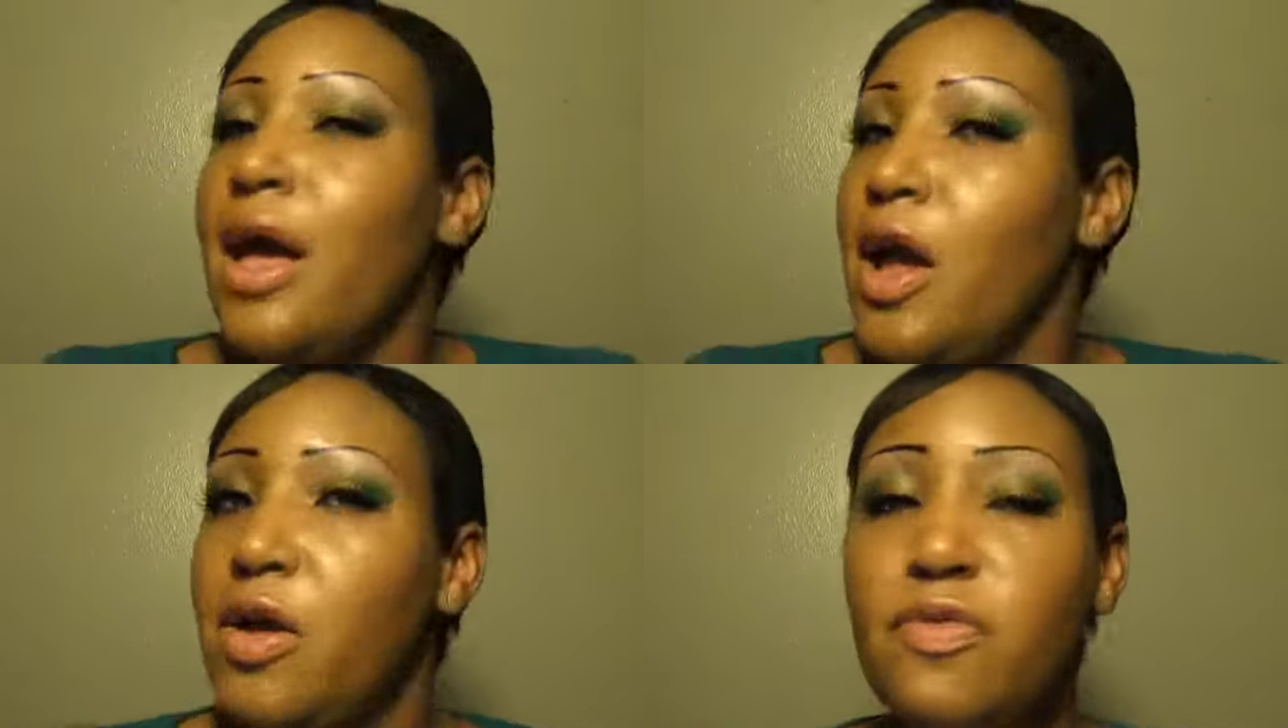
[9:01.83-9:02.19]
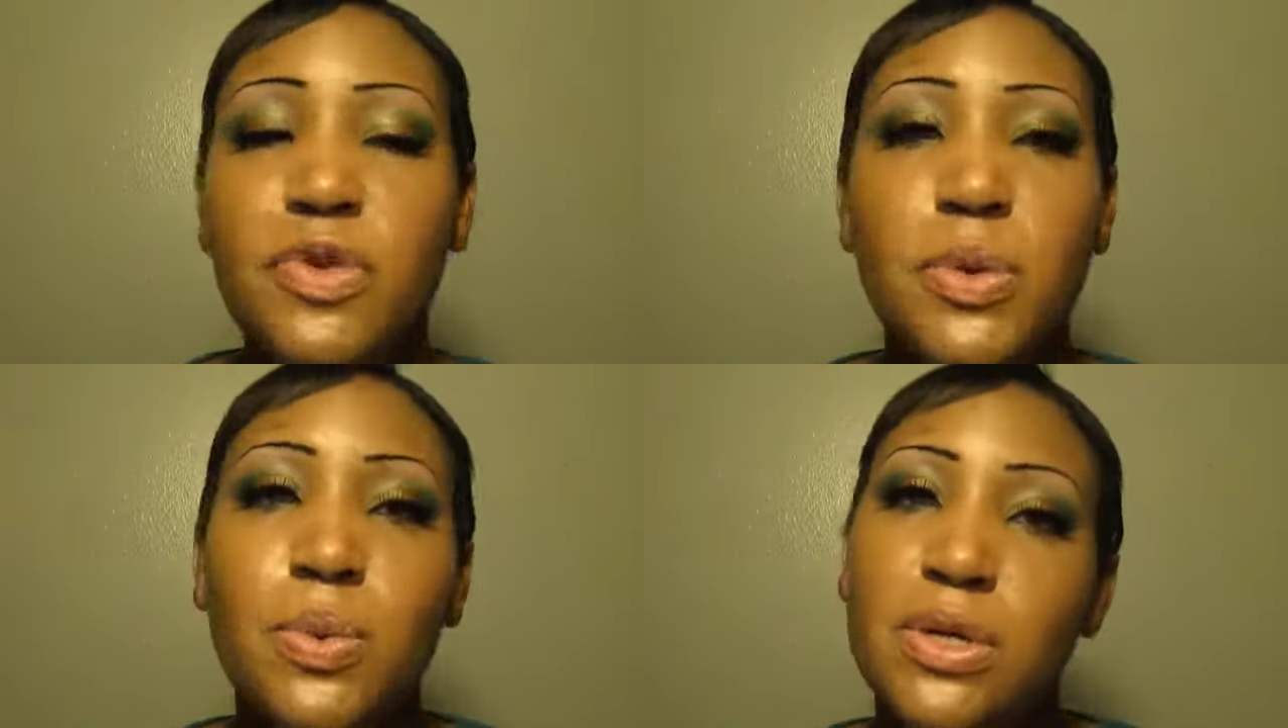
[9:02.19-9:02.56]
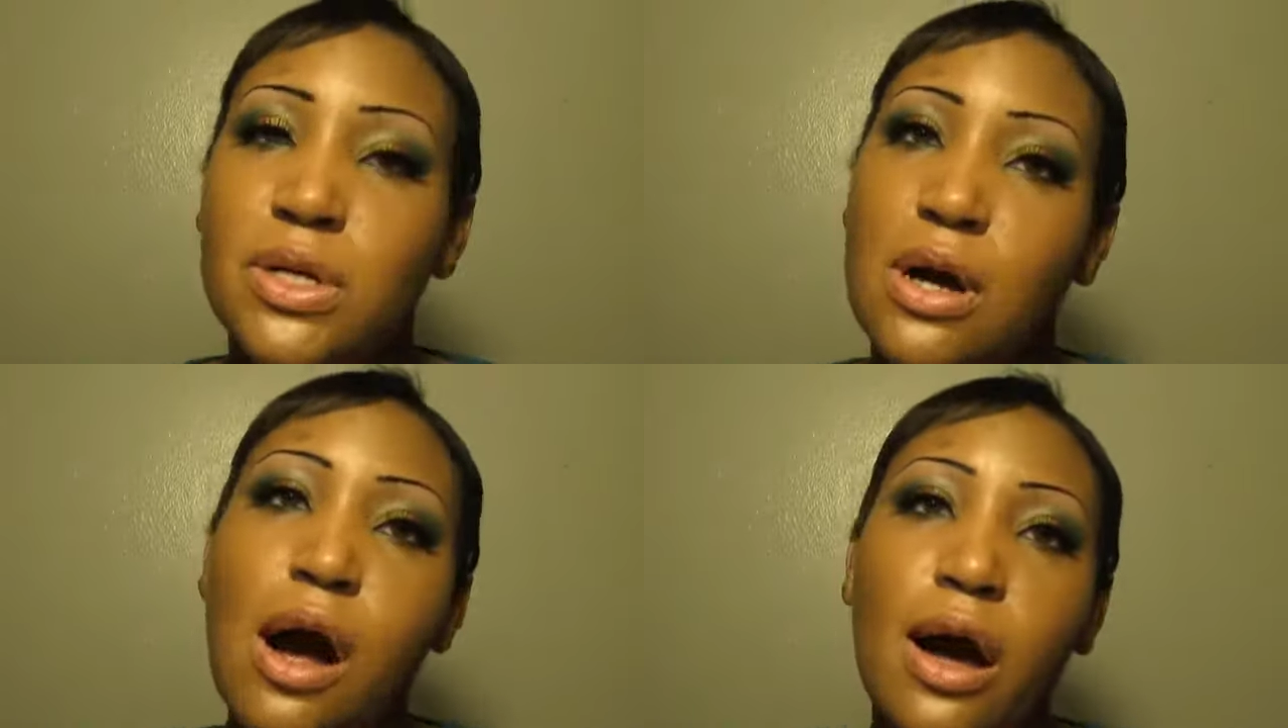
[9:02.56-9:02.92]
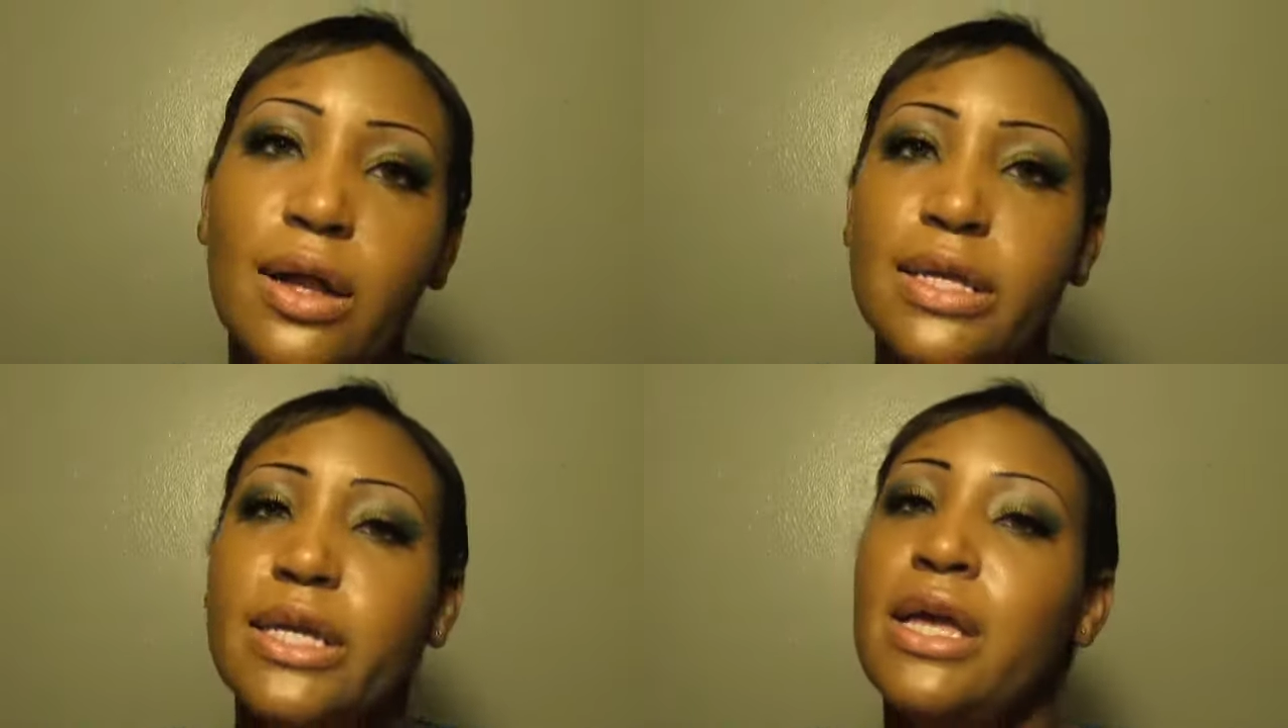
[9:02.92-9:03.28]
However you want to
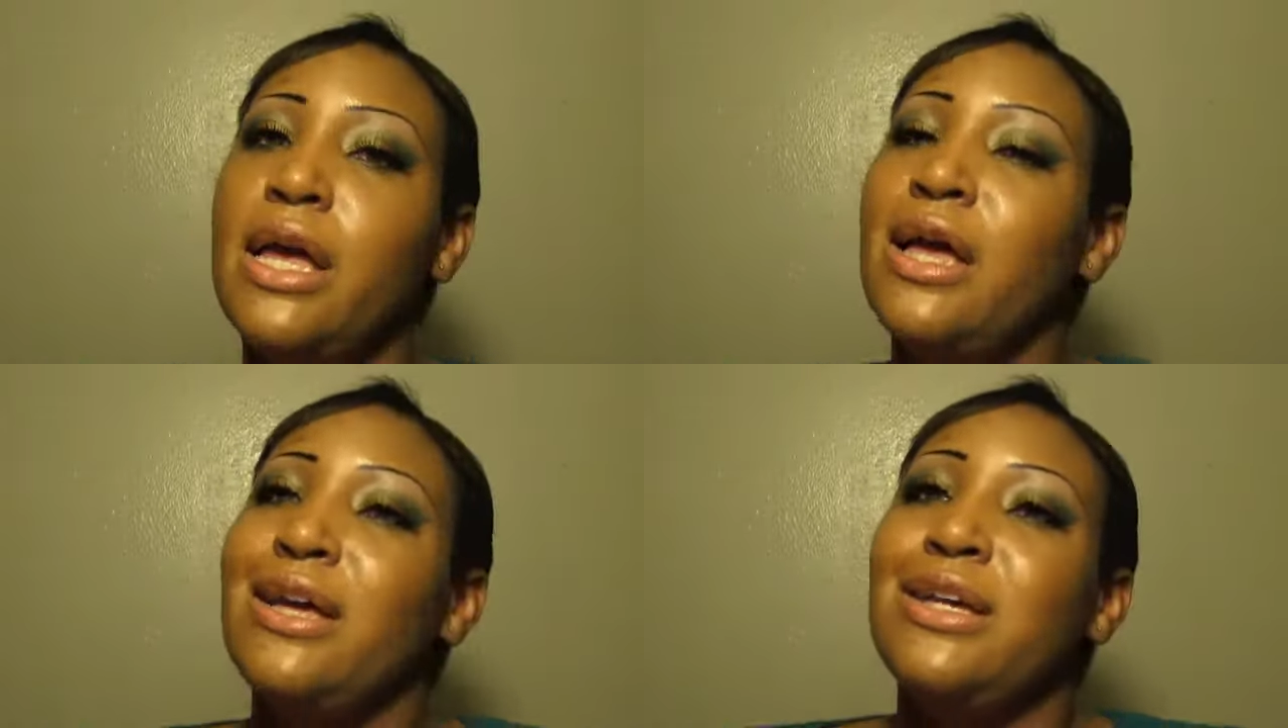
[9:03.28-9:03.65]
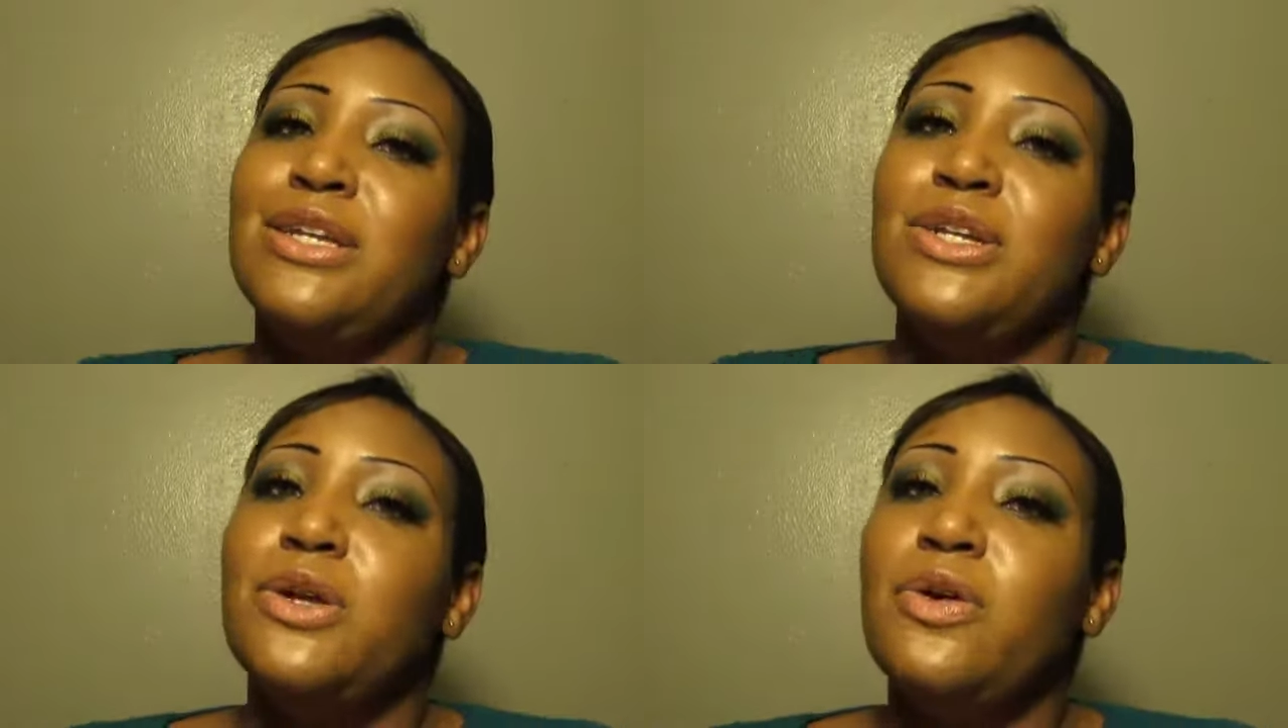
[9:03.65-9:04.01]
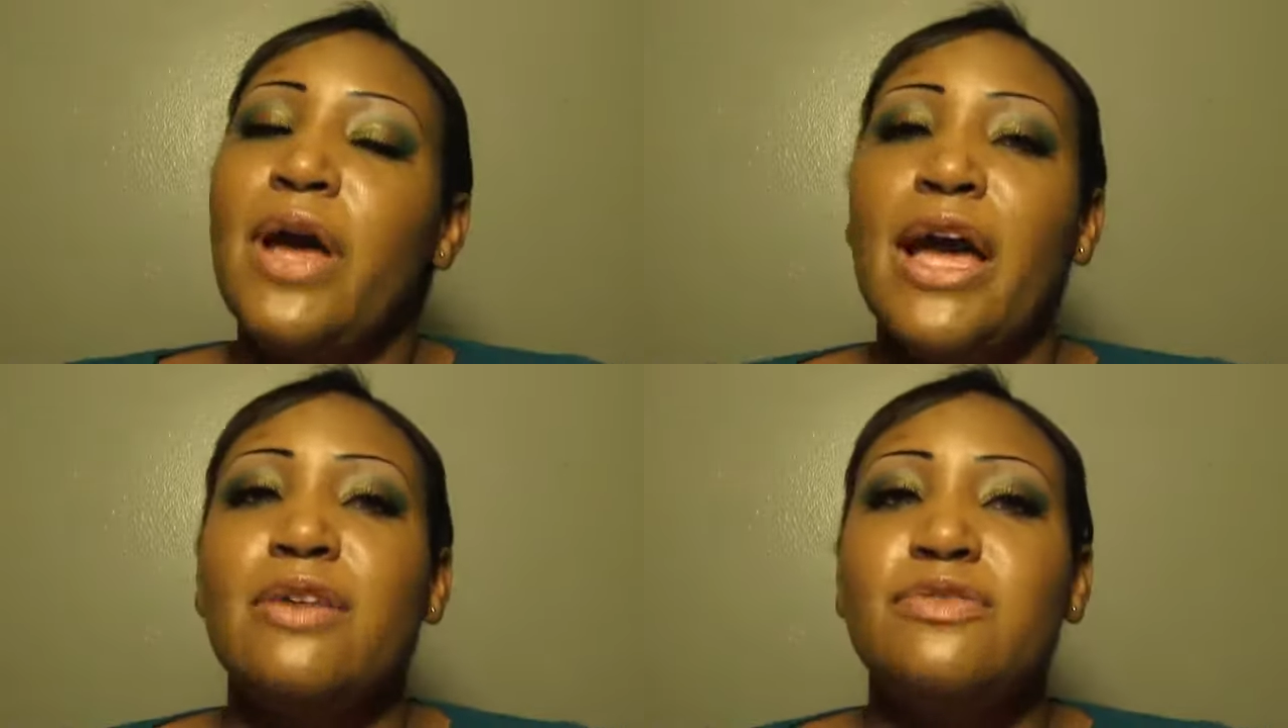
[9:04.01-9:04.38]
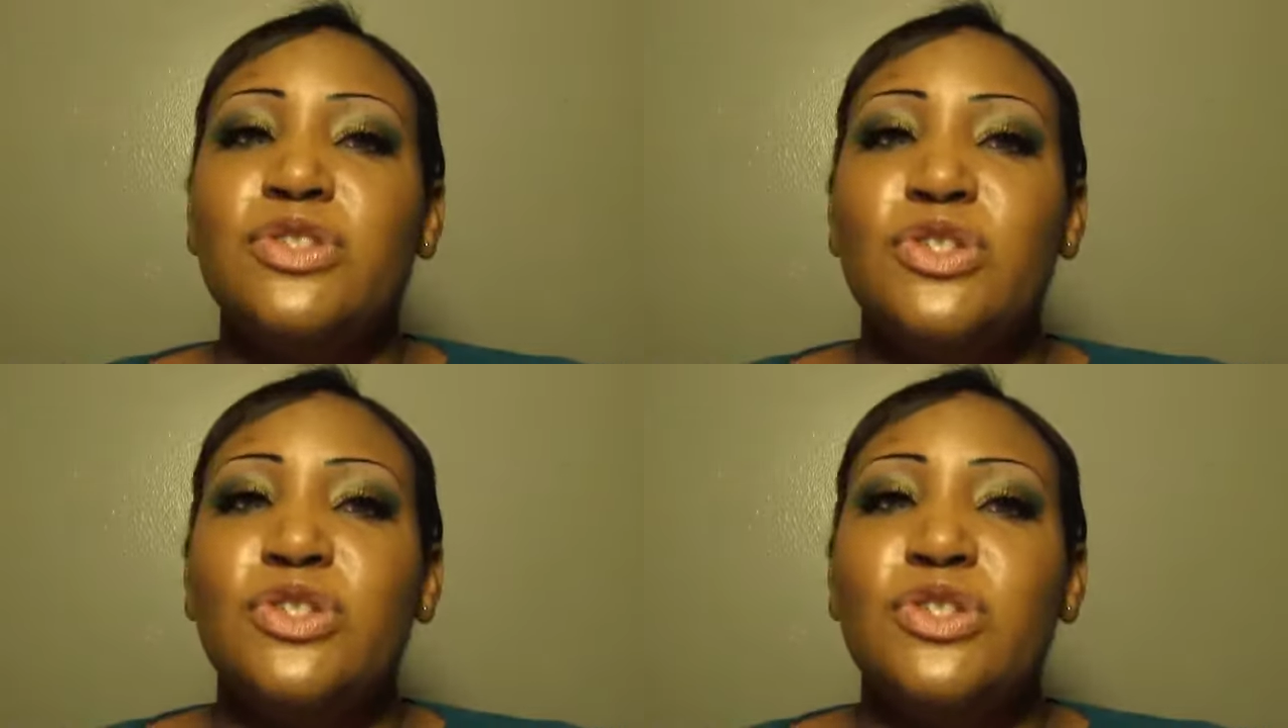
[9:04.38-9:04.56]
call it. You don't have to